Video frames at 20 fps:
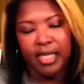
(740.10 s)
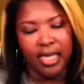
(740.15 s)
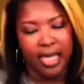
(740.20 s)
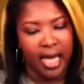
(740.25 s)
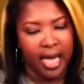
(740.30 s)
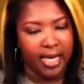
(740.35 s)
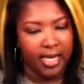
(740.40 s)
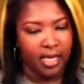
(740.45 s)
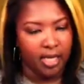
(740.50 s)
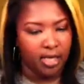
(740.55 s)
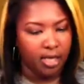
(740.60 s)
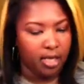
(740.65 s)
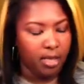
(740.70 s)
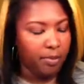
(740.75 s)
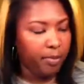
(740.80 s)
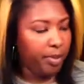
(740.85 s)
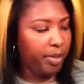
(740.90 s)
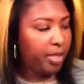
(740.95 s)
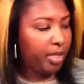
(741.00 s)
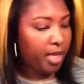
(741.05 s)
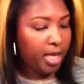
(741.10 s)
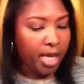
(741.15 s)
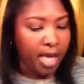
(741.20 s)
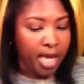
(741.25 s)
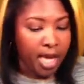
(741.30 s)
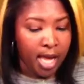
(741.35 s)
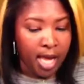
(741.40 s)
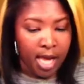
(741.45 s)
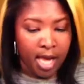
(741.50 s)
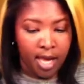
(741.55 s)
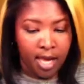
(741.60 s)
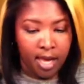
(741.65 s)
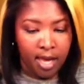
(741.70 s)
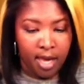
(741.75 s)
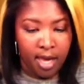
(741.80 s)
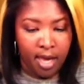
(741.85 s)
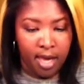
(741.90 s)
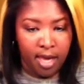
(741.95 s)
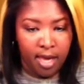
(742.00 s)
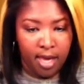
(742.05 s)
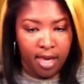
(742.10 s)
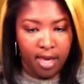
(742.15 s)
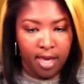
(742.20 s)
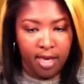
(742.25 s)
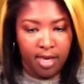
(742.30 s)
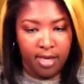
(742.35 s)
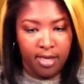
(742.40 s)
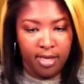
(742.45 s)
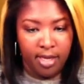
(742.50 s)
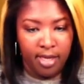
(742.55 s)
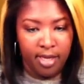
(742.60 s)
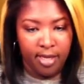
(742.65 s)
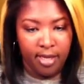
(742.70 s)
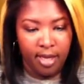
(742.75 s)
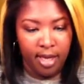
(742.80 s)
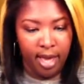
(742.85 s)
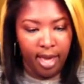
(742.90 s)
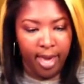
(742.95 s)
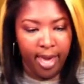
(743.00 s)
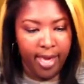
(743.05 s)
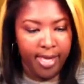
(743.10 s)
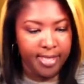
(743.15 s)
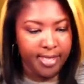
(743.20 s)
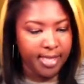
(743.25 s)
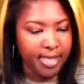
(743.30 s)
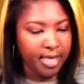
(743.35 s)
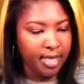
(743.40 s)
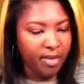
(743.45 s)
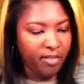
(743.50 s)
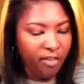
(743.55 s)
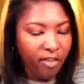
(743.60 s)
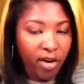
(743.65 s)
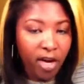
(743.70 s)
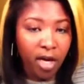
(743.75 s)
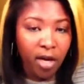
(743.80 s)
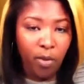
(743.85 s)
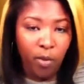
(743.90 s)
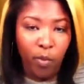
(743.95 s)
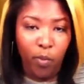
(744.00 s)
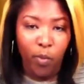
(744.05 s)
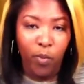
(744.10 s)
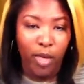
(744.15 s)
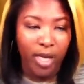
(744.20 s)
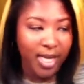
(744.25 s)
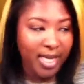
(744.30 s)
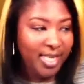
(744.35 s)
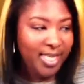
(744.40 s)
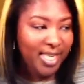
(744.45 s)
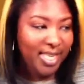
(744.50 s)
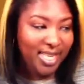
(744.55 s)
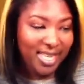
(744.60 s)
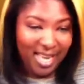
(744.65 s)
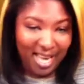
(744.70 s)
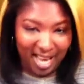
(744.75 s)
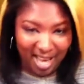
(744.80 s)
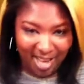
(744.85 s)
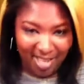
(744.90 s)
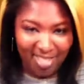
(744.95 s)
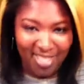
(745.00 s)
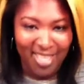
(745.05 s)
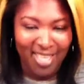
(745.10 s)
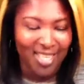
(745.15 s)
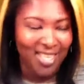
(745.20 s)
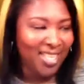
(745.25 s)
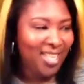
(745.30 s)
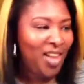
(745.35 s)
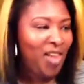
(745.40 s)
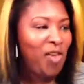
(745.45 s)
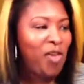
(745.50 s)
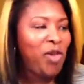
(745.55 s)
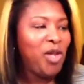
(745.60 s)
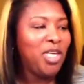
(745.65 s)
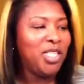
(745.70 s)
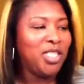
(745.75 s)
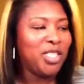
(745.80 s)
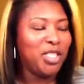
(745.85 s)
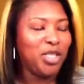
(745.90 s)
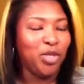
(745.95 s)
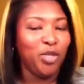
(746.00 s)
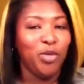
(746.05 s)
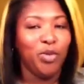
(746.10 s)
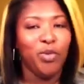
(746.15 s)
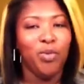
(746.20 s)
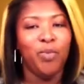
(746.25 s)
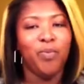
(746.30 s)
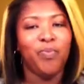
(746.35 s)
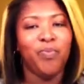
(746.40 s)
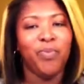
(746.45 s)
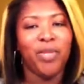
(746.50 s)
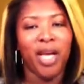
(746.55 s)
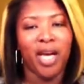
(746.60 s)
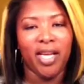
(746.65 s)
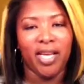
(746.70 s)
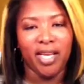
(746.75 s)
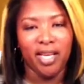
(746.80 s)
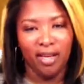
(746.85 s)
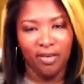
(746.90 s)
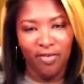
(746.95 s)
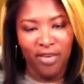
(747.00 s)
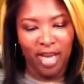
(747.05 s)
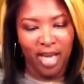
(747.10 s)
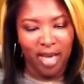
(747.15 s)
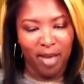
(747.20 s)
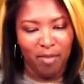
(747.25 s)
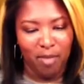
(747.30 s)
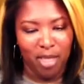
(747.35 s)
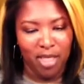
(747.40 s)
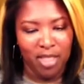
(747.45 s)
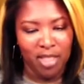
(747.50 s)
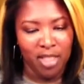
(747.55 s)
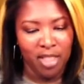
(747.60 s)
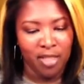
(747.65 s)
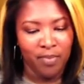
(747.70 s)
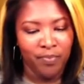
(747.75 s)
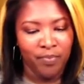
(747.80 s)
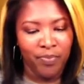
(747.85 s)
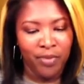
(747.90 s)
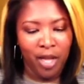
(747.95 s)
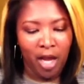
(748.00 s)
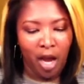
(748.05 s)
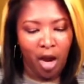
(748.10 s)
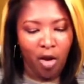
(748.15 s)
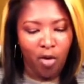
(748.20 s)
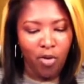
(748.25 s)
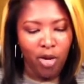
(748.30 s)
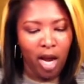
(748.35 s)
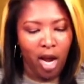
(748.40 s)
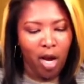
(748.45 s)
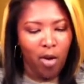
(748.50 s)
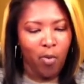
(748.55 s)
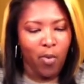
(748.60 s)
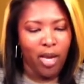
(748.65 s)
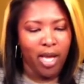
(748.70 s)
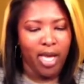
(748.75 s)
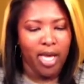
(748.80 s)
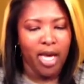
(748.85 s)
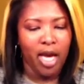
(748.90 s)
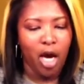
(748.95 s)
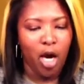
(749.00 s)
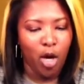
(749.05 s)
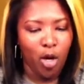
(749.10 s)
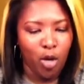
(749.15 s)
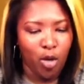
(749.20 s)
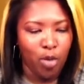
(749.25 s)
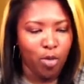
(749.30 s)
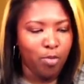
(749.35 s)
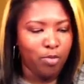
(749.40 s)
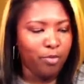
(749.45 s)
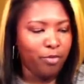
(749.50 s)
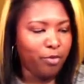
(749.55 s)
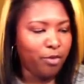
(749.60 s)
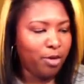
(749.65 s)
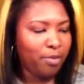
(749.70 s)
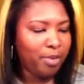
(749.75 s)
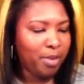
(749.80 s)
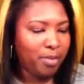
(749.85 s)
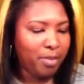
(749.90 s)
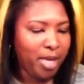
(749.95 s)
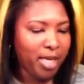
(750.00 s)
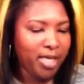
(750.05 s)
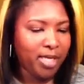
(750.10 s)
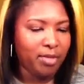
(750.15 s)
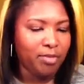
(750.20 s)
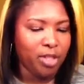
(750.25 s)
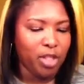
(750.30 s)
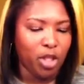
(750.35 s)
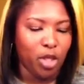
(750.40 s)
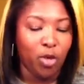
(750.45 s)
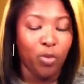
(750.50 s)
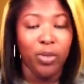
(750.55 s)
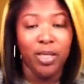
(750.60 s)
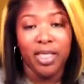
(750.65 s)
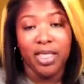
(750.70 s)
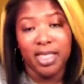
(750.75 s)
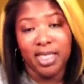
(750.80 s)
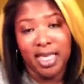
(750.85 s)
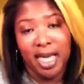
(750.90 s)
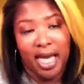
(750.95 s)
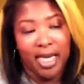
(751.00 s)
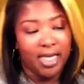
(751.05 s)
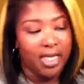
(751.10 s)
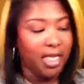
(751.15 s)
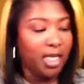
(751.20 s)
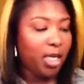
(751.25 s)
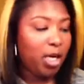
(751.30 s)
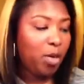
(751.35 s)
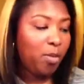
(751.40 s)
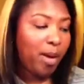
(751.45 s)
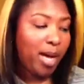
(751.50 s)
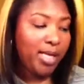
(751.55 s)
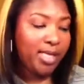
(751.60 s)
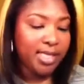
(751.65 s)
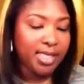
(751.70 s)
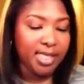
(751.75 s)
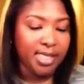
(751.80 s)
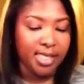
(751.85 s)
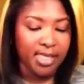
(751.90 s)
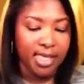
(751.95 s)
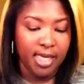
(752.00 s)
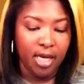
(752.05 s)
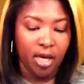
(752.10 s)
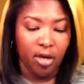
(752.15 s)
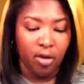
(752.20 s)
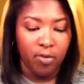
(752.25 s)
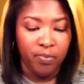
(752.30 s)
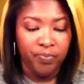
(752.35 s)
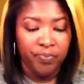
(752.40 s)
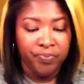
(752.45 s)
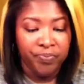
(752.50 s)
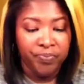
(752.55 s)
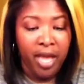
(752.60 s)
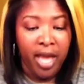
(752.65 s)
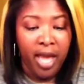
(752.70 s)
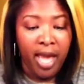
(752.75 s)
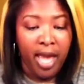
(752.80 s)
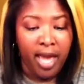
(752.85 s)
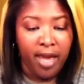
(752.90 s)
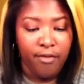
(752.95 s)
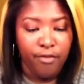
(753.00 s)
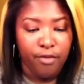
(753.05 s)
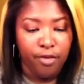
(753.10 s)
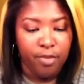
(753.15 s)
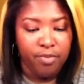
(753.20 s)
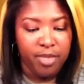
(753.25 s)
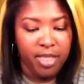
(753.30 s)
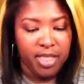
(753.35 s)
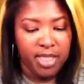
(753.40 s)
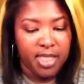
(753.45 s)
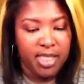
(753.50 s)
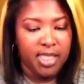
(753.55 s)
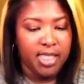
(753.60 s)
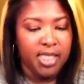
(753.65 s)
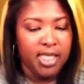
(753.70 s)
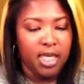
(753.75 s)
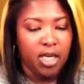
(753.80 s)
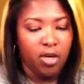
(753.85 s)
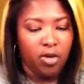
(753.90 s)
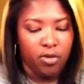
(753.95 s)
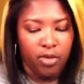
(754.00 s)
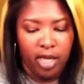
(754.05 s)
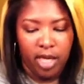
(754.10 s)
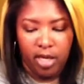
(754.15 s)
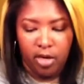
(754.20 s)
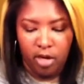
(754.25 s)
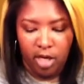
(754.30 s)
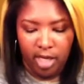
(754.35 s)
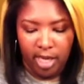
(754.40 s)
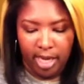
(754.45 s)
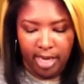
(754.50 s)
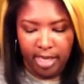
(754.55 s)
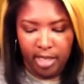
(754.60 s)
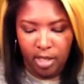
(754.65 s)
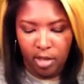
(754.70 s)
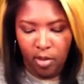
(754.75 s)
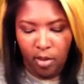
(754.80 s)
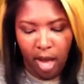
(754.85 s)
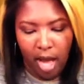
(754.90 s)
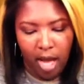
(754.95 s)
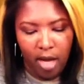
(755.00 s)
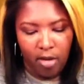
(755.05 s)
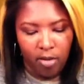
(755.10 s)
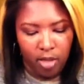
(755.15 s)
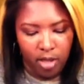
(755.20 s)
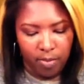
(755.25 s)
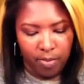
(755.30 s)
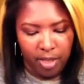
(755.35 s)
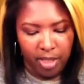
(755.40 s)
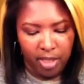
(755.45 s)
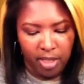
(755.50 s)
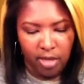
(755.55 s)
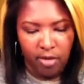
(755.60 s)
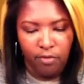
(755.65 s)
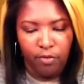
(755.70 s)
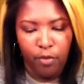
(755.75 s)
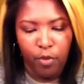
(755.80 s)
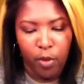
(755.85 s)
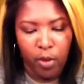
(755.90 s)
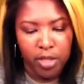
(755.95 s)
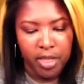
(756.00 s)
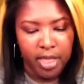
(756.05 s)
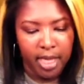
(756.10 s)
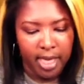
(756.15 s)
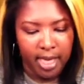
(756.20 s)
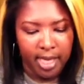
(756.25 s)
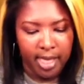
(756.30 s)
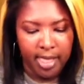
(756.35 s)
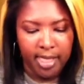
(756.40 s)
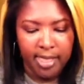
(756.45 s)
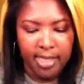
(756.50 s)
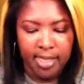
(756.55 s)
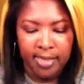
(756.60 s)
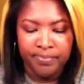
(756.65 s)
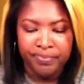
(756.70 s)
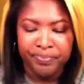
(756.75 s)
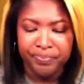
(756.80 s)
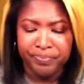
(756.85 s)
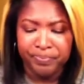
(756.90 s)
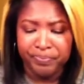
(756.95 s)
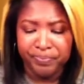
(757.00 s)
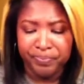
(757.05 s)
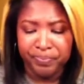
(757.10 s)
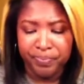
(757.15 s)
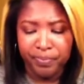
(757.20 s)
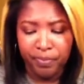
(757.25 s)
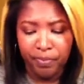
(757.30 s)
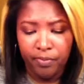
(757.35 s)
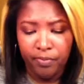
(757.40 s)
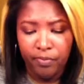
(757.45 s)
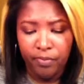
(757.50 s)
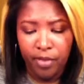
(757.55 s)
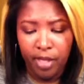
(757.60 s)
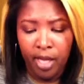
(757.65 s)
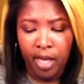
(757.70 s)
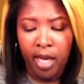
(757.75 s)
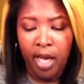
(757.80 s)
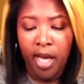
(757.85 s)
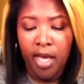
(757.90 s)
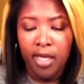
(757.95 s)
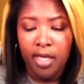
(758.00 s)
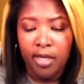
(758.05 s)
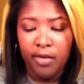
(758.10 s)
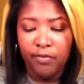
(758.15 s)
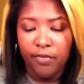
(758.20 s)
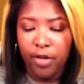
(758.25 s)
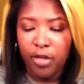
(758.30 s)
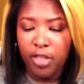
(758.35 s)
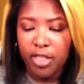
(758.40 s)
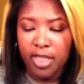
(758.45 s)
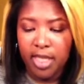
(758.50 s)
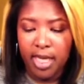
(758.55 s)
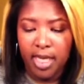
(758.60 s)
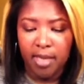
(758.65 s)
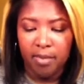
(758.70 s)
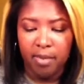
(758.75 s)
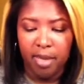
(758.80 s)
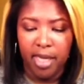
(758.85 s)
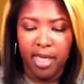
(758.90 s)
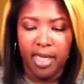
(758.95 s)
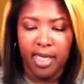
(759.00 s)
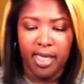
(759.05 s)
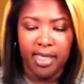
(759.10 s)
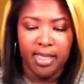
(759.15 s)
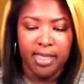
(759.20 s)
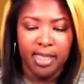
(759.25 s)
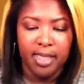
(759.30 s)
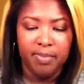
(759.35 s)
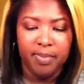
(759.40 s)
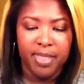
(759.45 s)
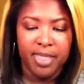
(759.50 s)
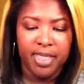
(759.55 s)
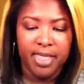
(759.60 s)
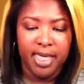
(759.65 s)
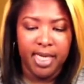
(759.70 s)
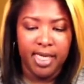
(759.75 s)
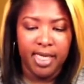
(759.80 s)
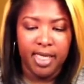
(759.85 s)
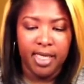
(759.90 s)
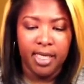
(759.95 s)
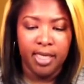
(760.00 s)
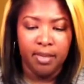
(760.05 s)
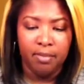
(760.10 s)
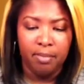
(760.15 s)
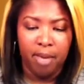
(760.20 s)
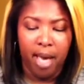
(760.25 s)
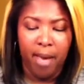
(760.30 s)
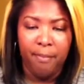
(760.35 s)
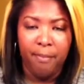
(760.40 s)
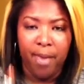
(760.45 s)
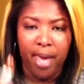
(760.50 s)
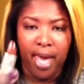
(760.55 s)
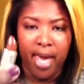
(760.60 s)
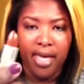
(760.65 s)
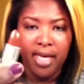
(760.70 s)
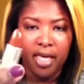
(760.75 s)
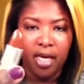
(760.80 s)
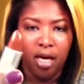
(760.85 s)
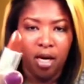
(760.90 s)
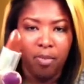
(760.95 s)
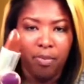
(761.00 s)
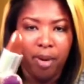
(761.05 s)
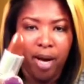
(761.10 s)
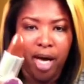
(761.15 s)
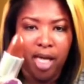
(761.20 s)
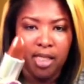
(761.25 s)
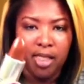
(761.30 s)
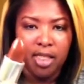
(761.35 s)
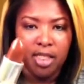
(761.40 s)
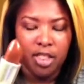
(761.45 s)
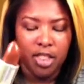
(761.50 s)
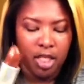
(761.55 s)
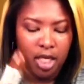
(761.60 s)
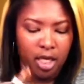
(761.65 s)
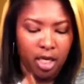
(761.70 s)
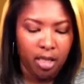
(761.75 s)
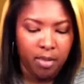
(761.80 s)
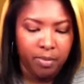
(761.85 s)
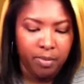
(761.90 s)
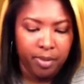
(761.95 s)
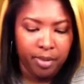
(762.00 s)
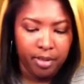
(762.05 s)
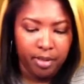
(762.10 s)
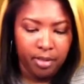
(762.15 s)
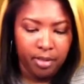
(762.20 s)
that up, and as if we did not do enough damage, on our way home from the makeup show, we decided to go by the CCO. And from the CCO in Orlando, I only picked up 4 things. The first thing being a lipstick by MAC called Polished Up.